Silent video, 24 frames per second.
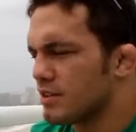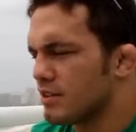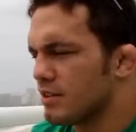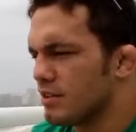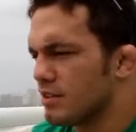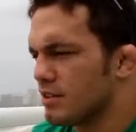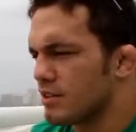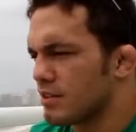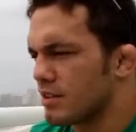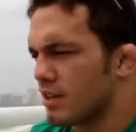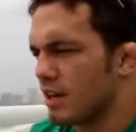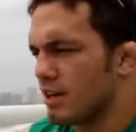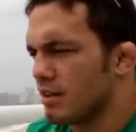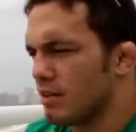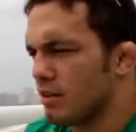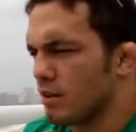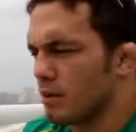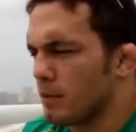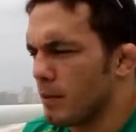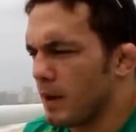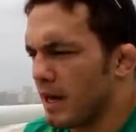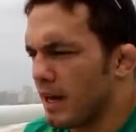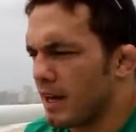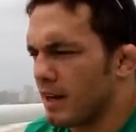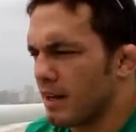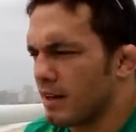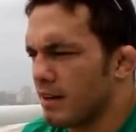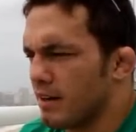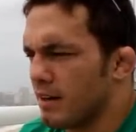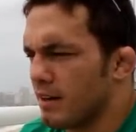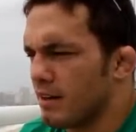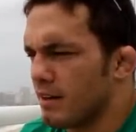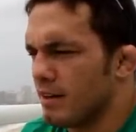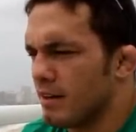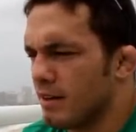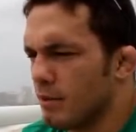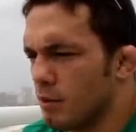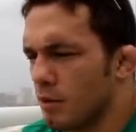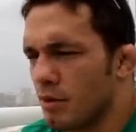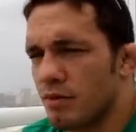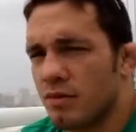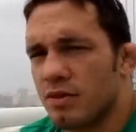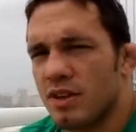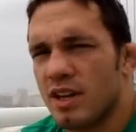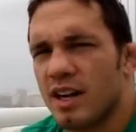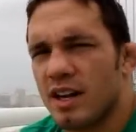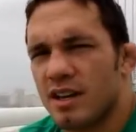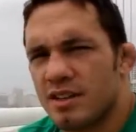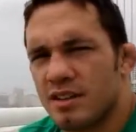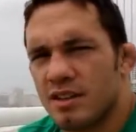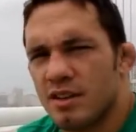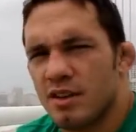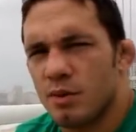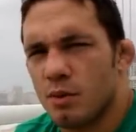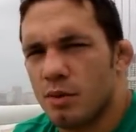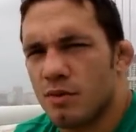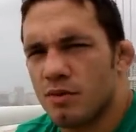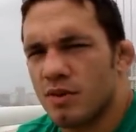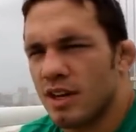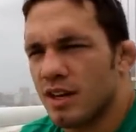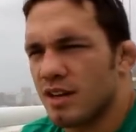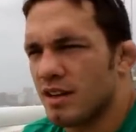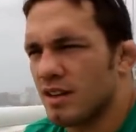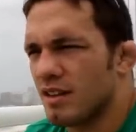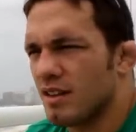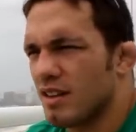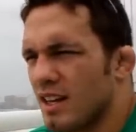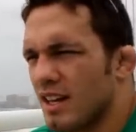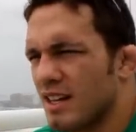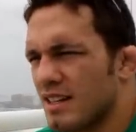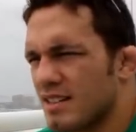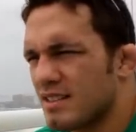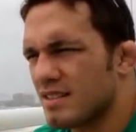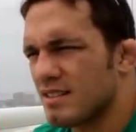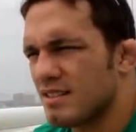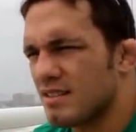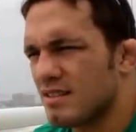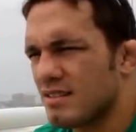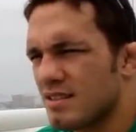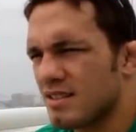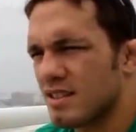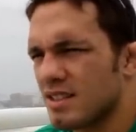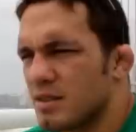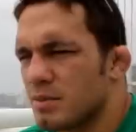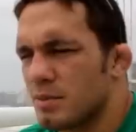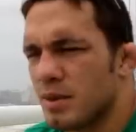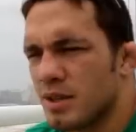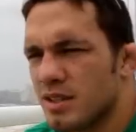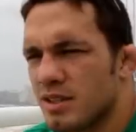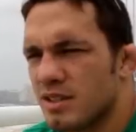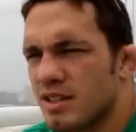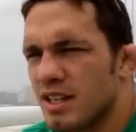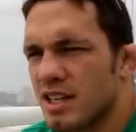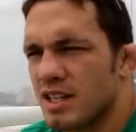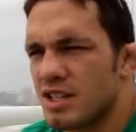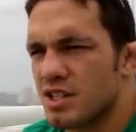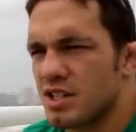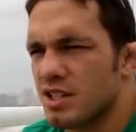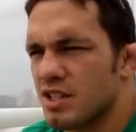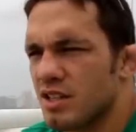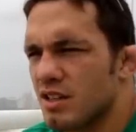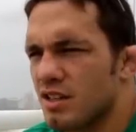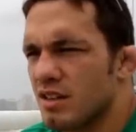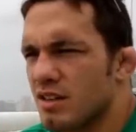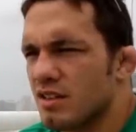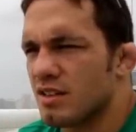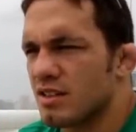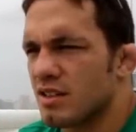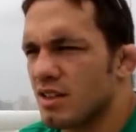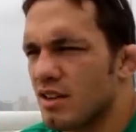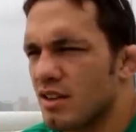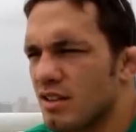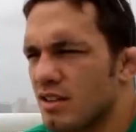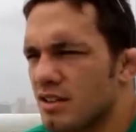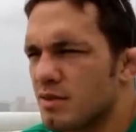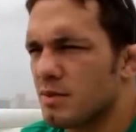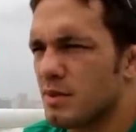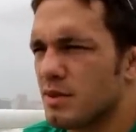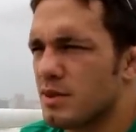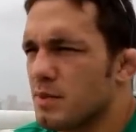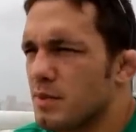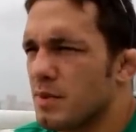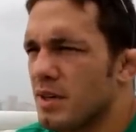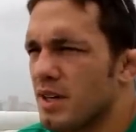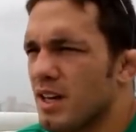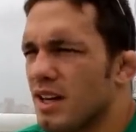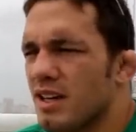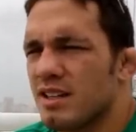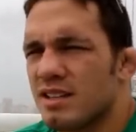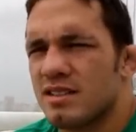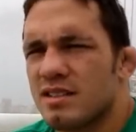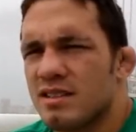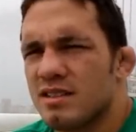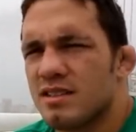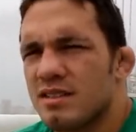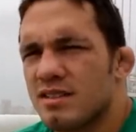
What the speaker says: just kind of look back and reflect, you know, reflect on the last 6 months, last year, so it's been nice.